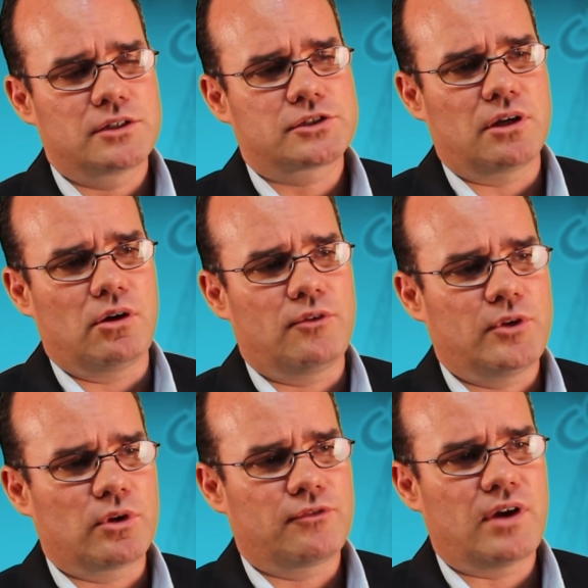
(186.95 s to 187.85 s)
So if
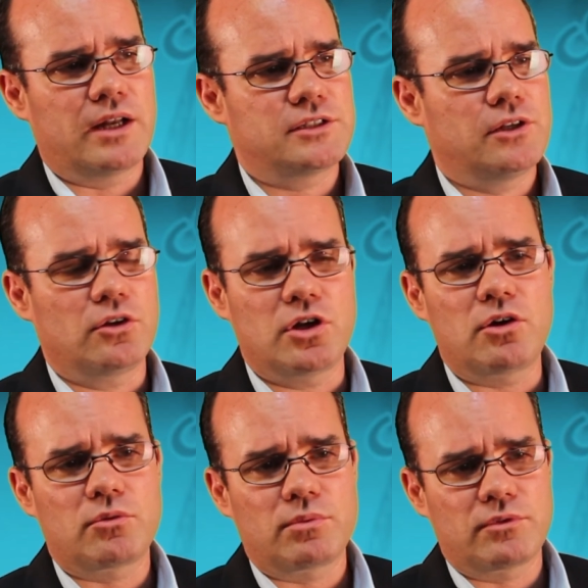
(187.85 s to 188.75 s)
you want to find us, either go
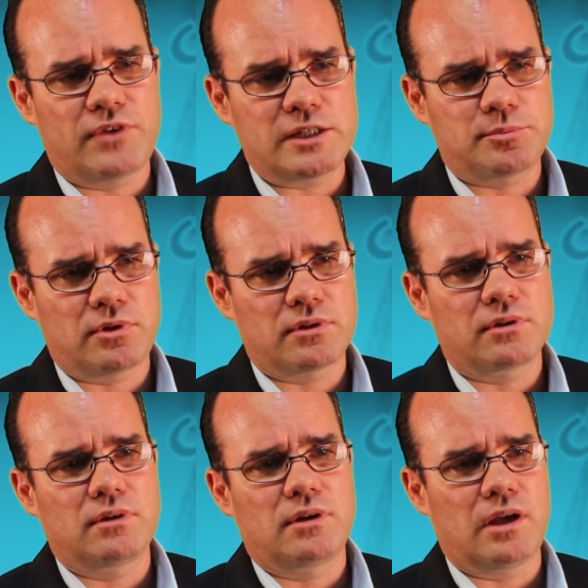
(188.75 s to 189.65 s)
to Facebook
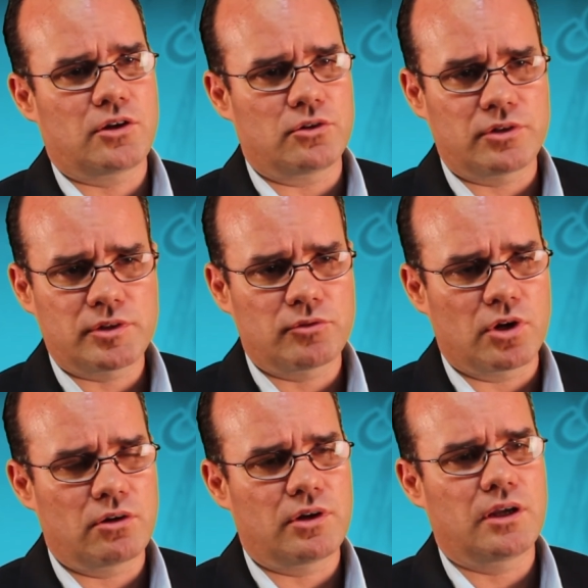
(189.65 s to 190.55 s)
at Coconut Creek
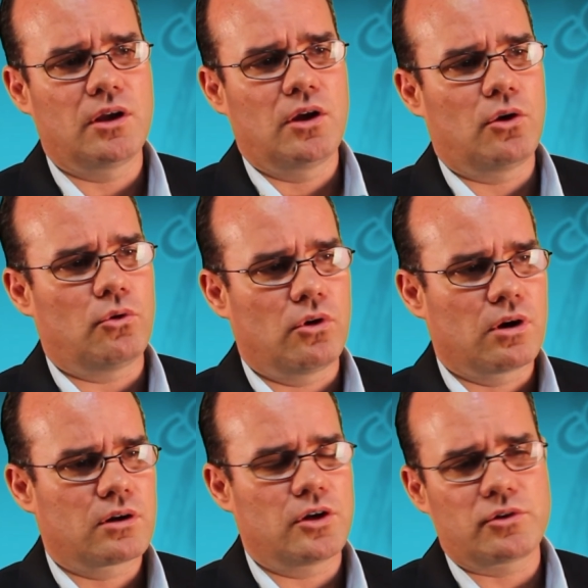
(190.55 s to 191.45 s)
Rotary
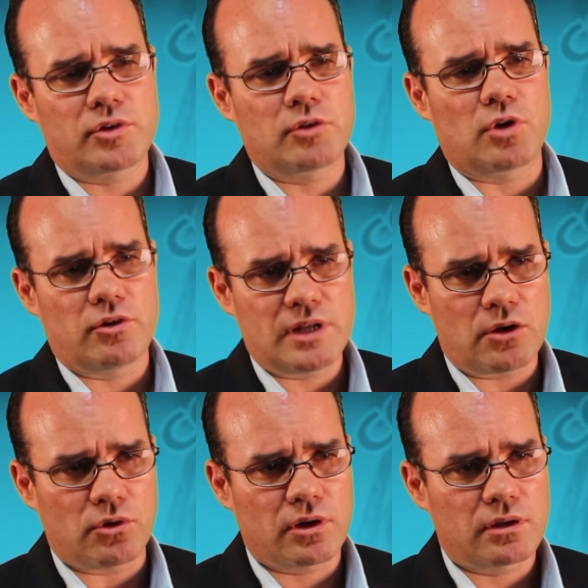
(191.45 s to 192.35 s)
or
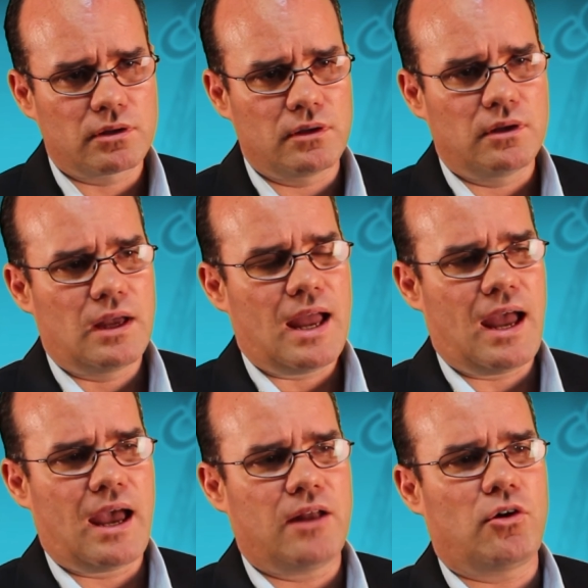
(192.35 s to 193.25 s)
coconutcreekrotary.org.
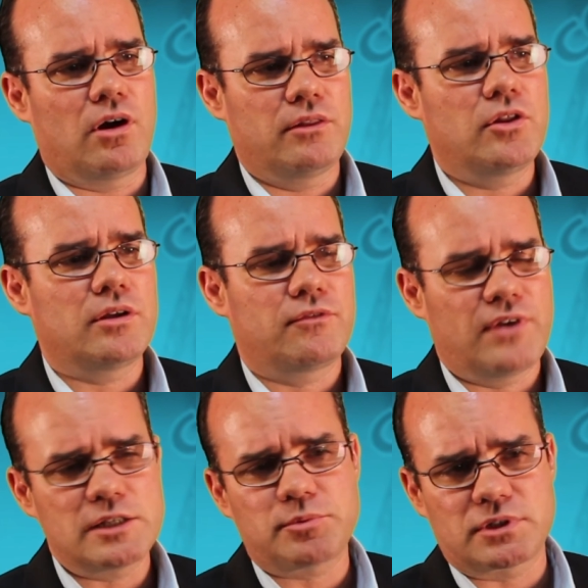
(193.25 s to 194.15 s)
And on the
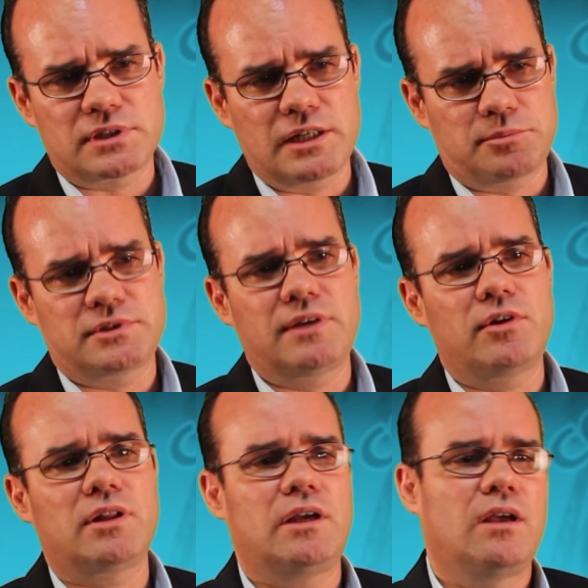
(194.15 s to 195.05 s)
Facebook site
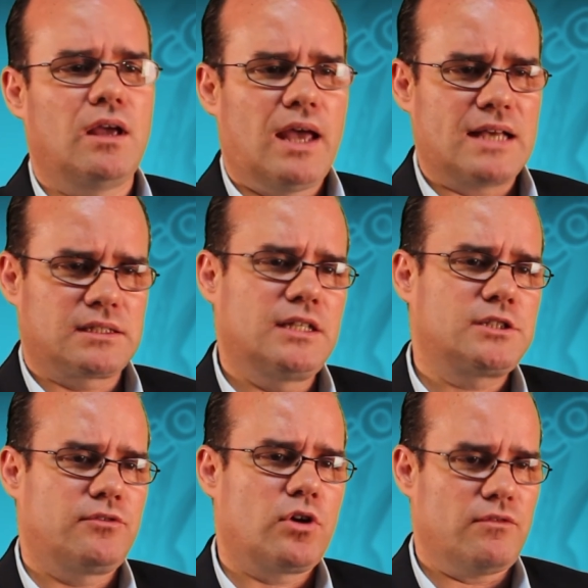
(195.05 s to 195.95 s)
specifically, has a
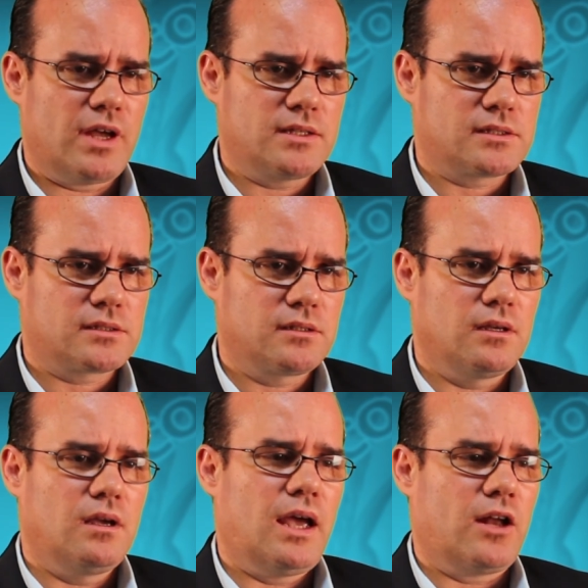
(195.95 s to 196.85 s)
list of our events
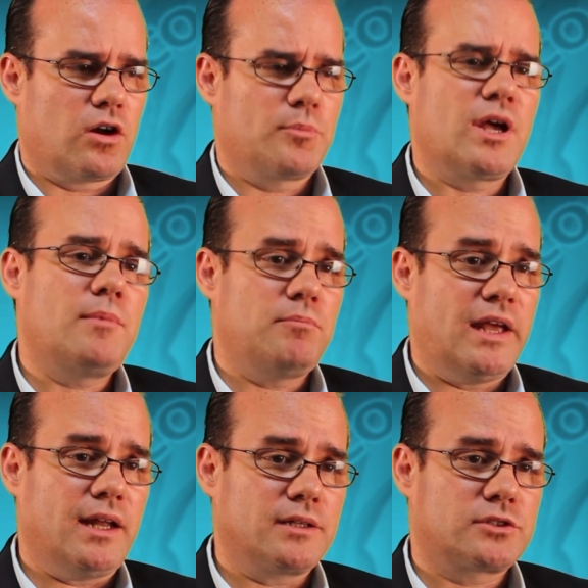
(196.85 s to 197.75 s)
at our upcoming
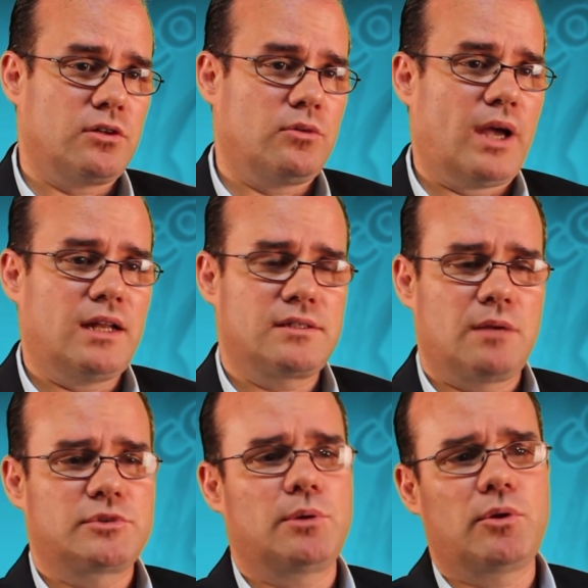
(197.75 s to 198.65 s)
meetings. So
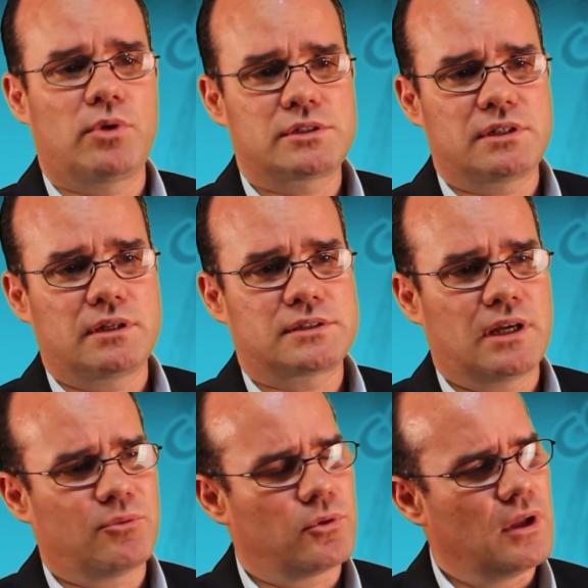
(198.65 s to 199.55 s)
anytime somebody wants to
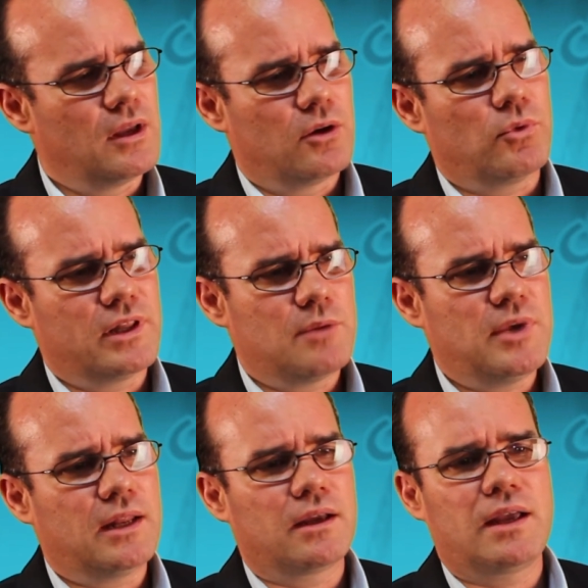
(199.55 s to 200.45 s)
say, well, when are they
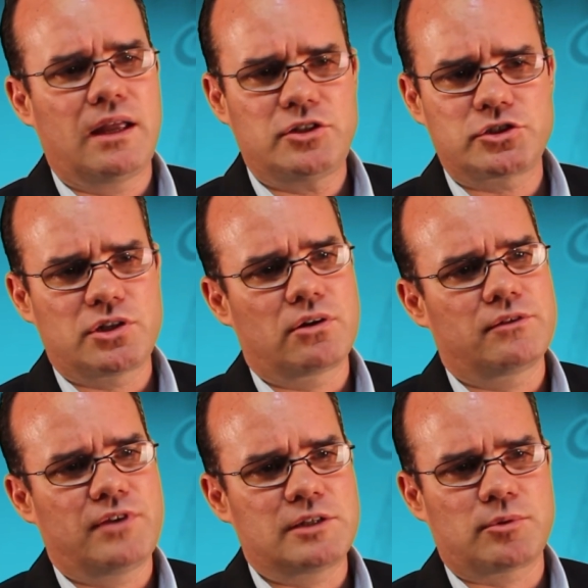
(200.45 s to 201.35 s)
meeting again, just go to the
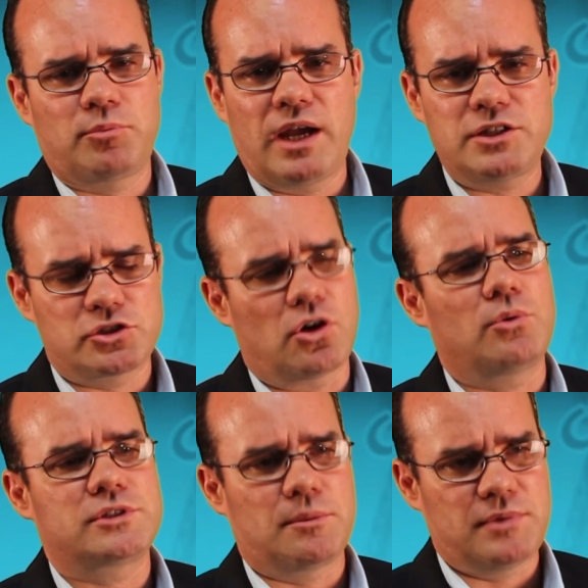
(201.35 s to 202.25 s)
Facebook page. It's
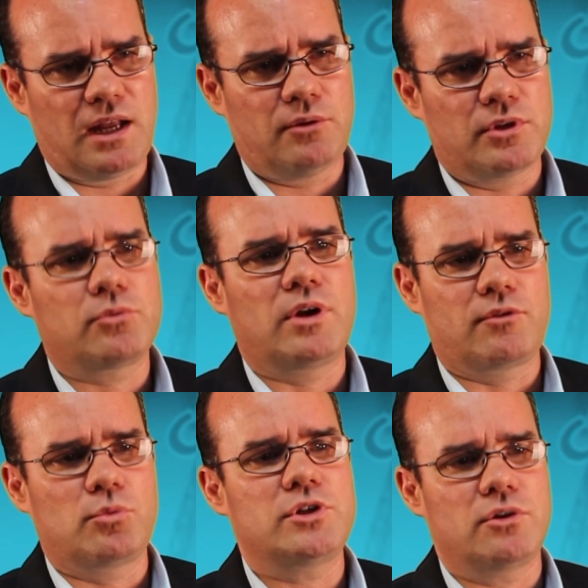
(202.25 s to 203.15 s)
always updated with
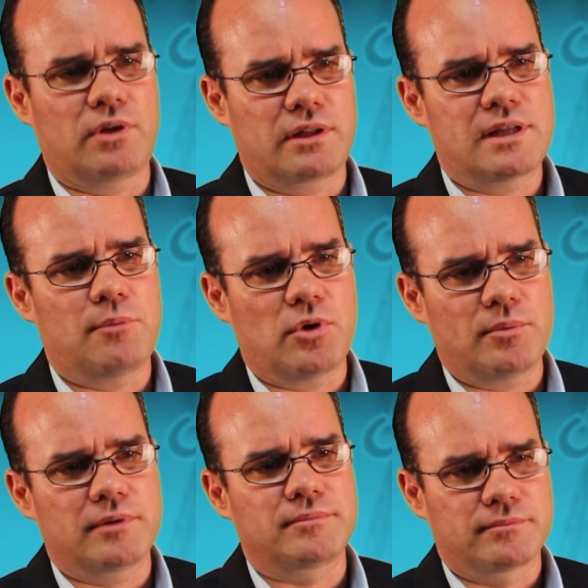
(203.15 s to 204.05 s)
whatever we're doing at that moment.